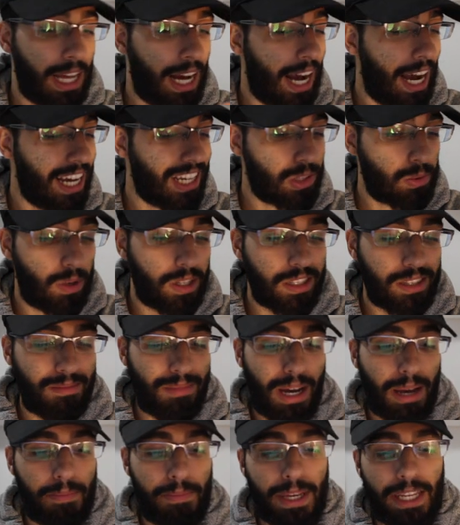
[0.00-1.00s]
the highest ones in
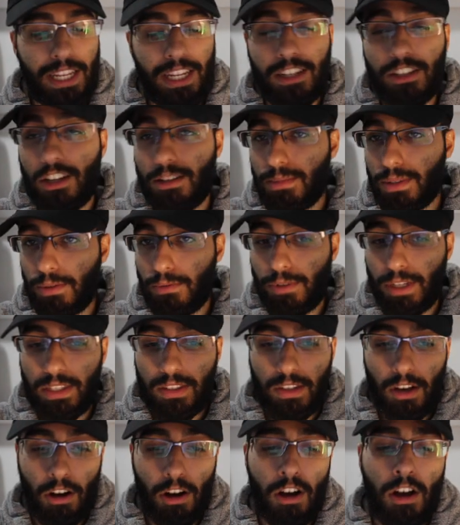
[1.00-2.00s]
my opinion in terms of
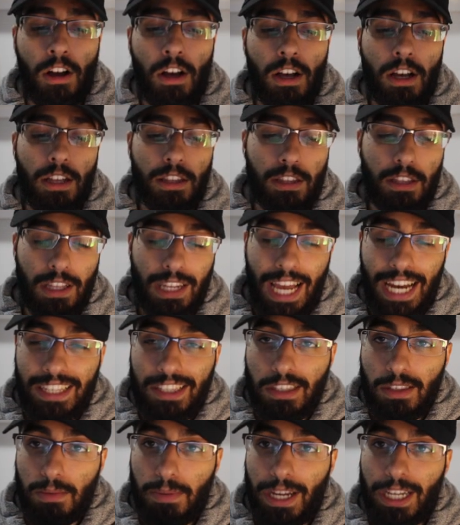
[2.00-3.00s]
resale. The
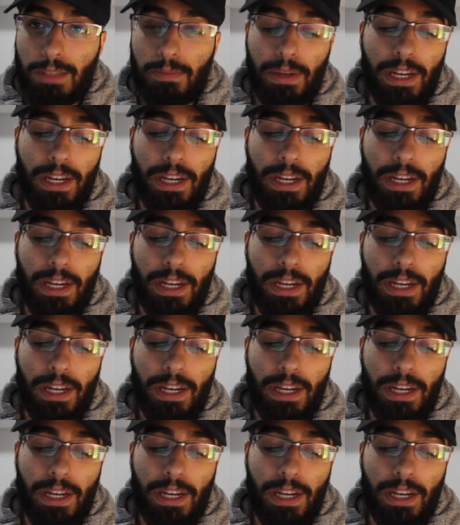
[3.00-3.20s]
license plates,